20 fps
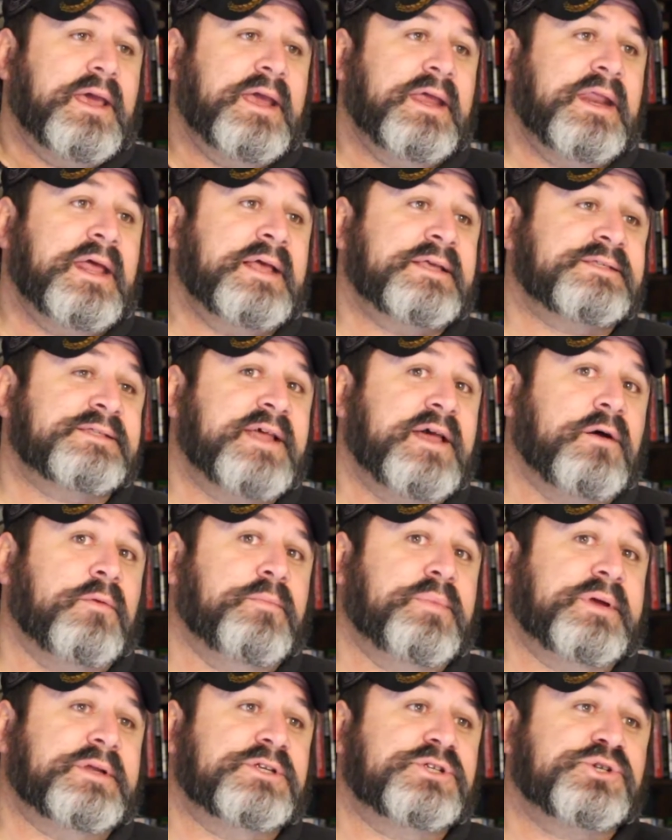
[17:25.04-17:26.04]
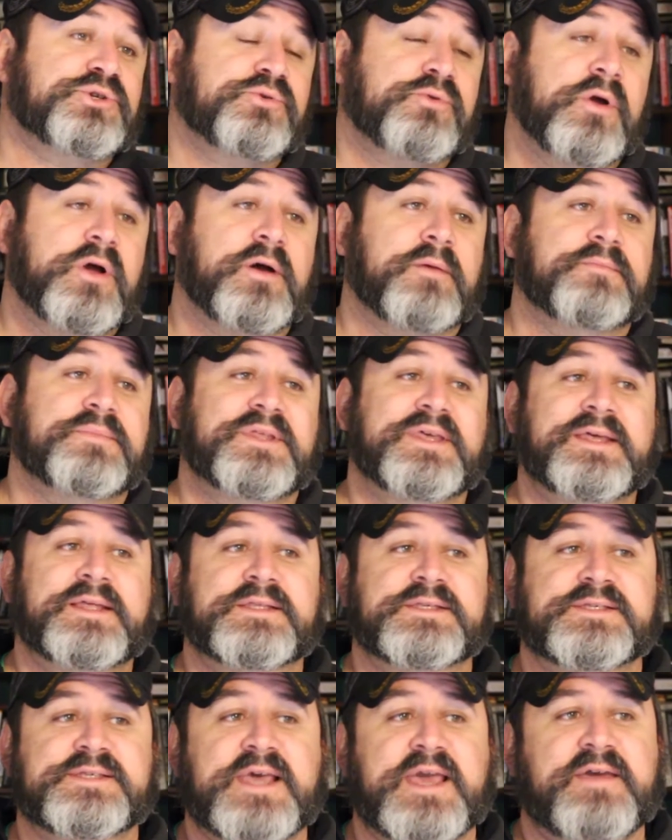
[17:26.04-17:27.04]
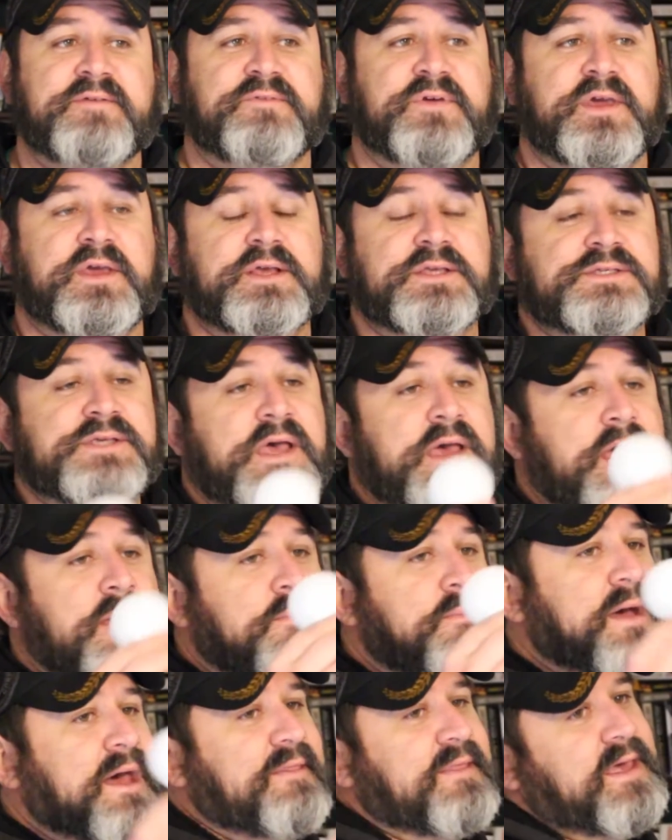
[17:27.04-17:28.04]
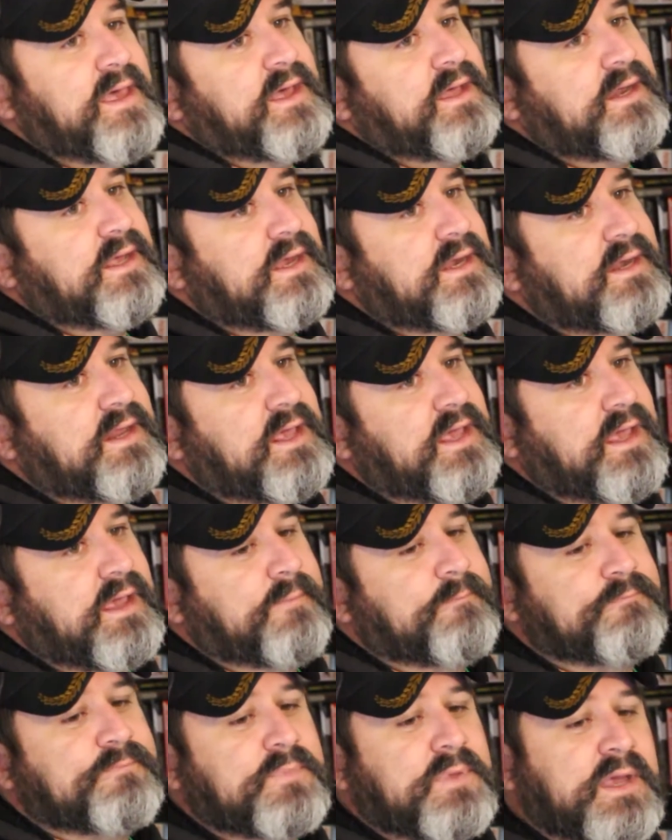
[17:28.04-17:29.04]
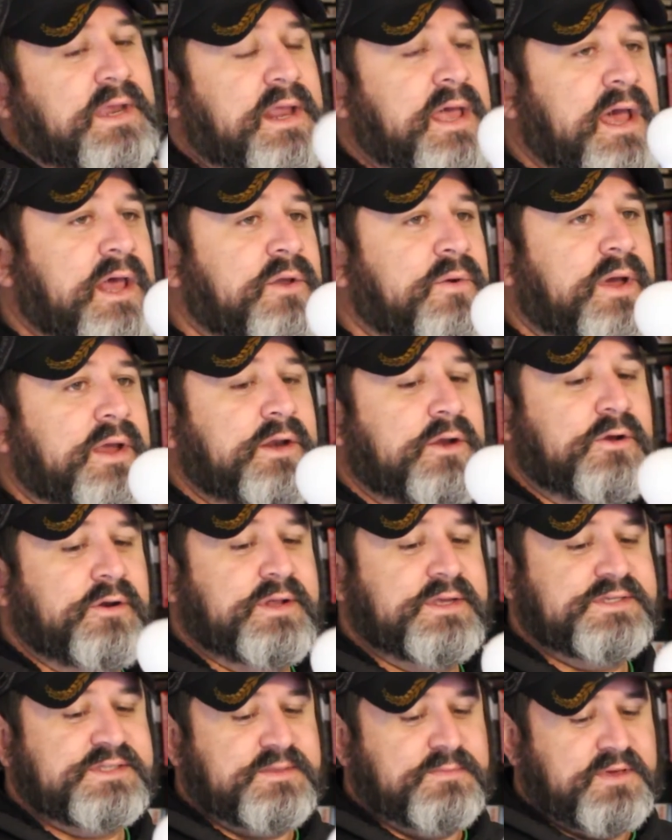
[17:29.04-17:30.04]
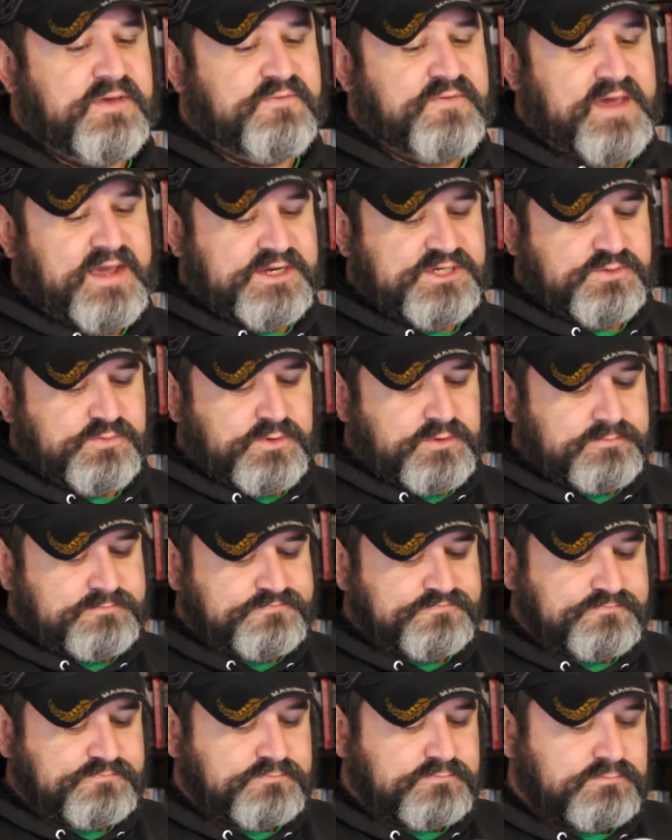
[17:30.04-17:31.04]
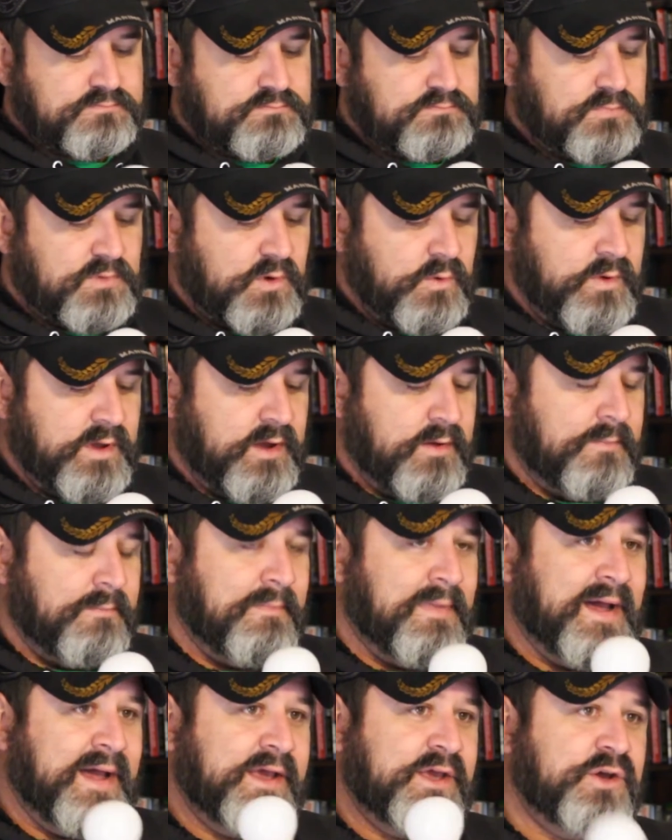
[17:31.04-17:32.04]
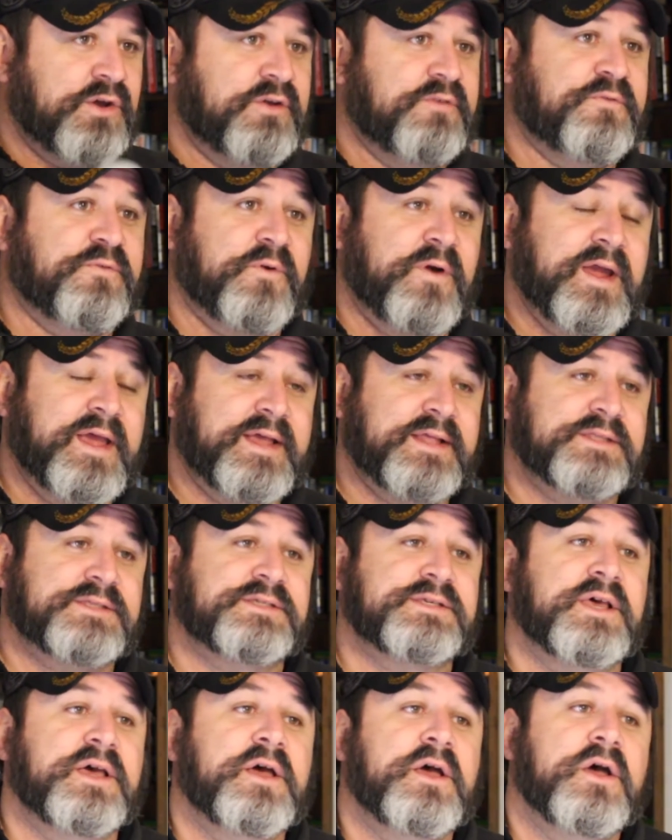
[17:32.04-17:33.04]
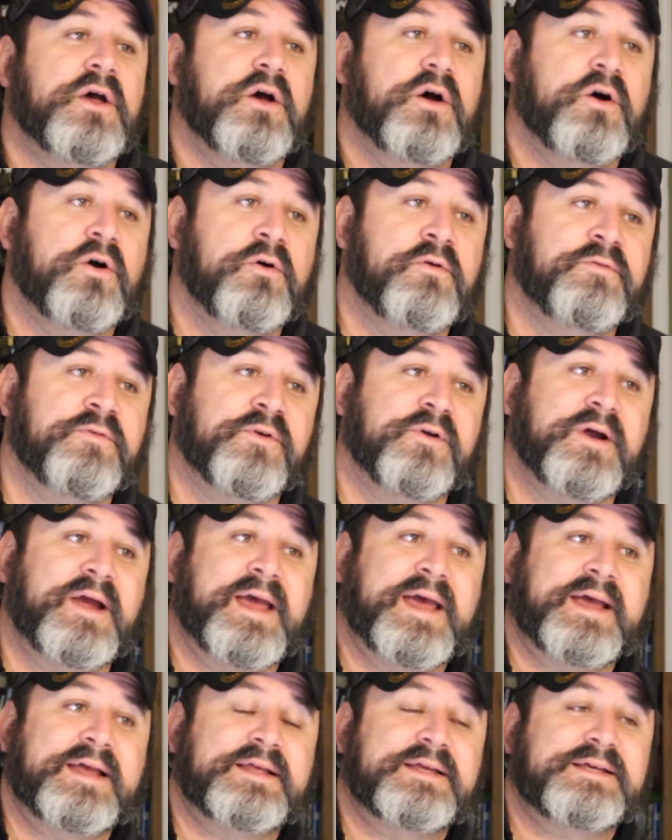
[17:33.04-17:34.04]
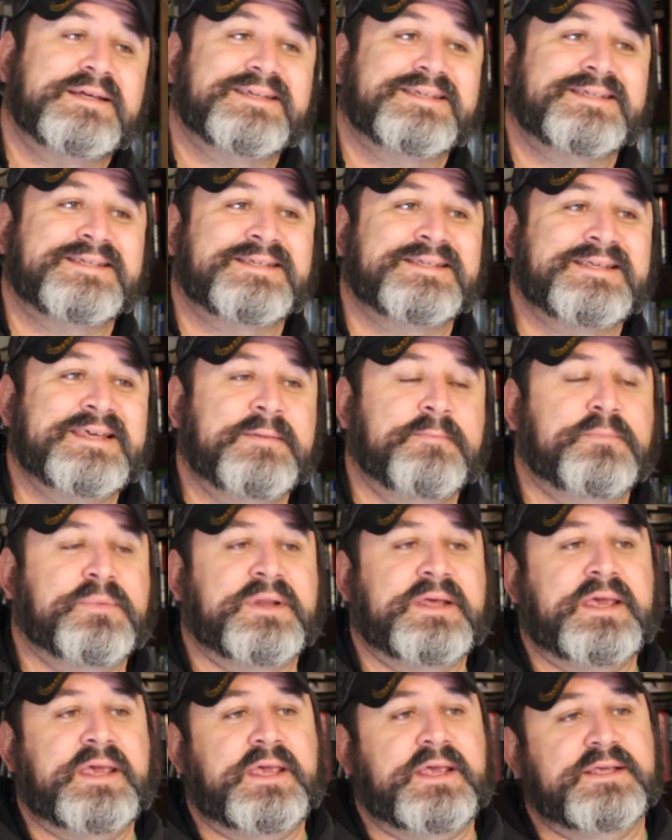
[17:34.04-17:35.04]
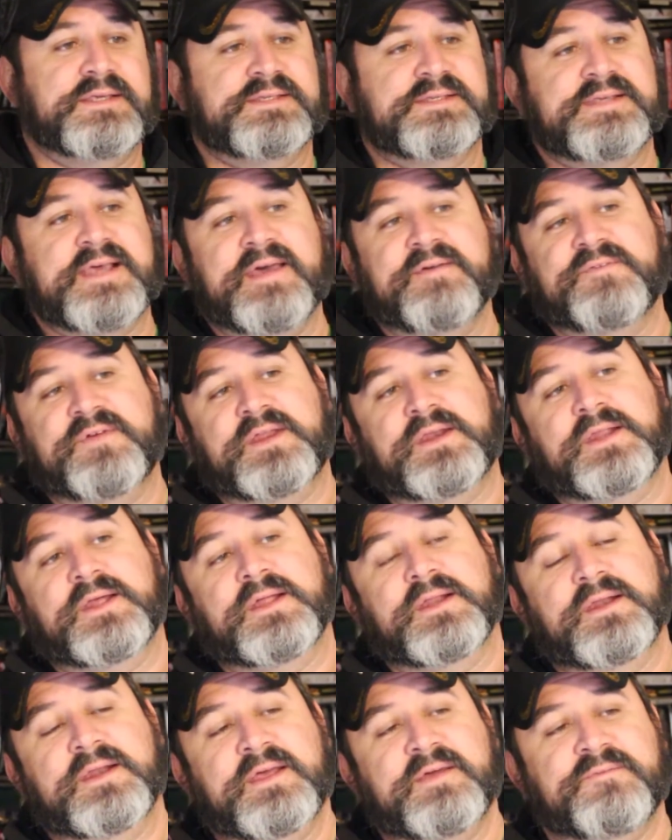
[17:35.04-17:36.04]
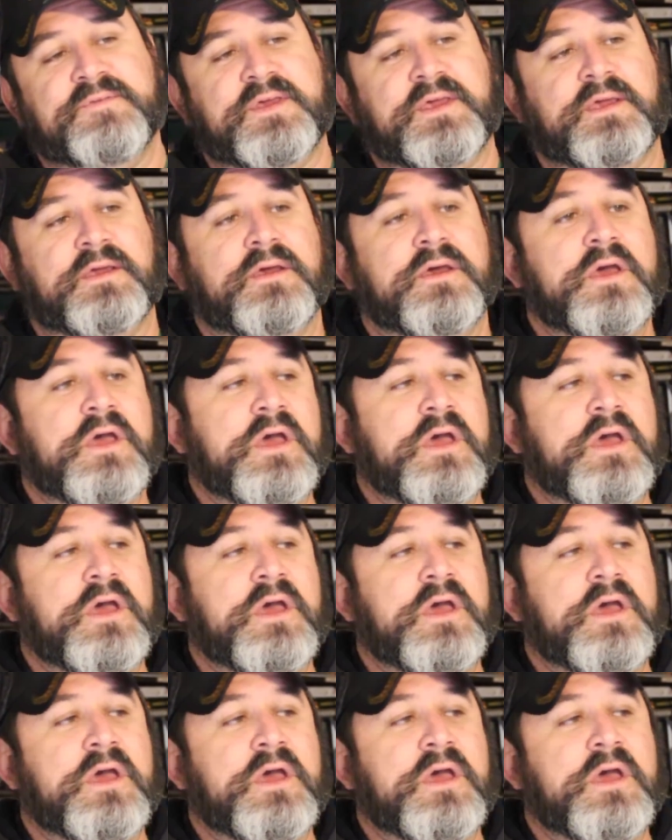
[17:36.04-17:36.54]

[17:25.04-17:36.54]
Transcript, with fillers: it has now been trumped in savings by the LED. And how do I know this to be factual? Well, my good friends over at Simply 7 Living,